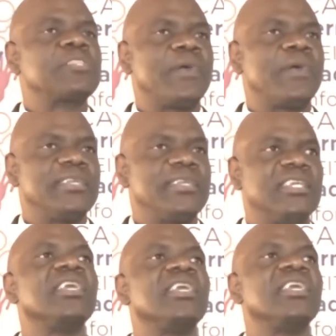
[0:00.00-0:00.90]

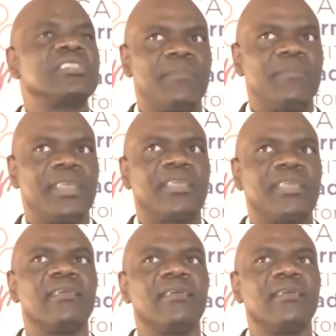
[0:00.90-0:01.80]
prosperity in Mozambique.
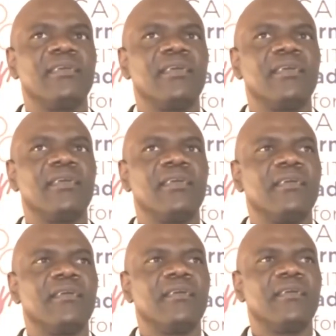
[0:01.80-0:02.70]

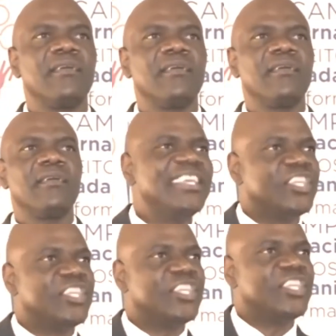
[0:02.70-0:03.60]
Be the